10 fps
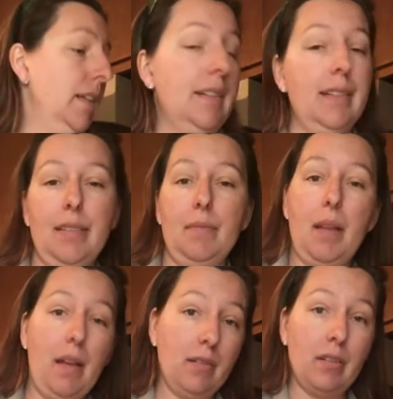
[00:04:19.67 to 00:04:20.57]
Doesn't
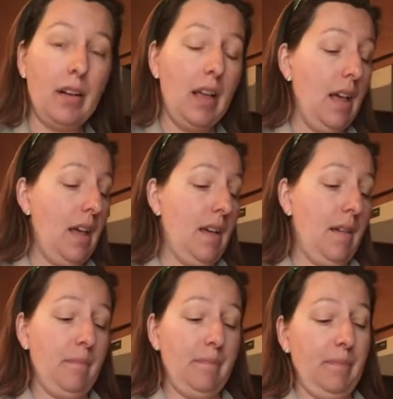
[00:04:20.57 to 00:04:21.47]
matter.
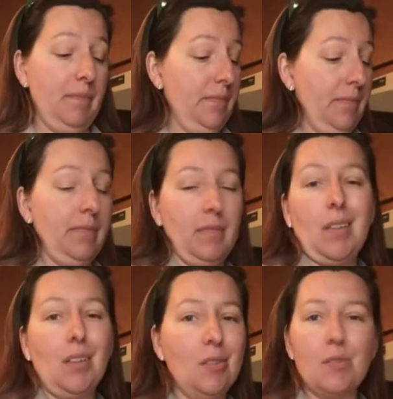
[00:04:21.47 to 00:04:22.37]
You
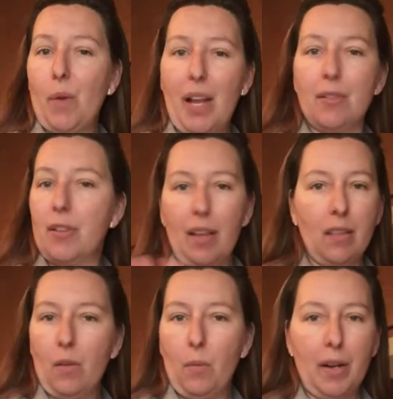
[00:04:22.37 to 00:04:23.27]
can use white or
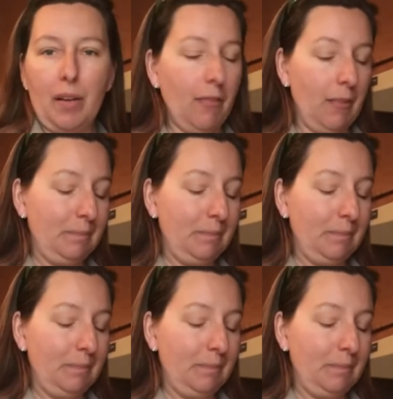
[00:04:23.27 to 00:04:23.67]
yellow, whatever.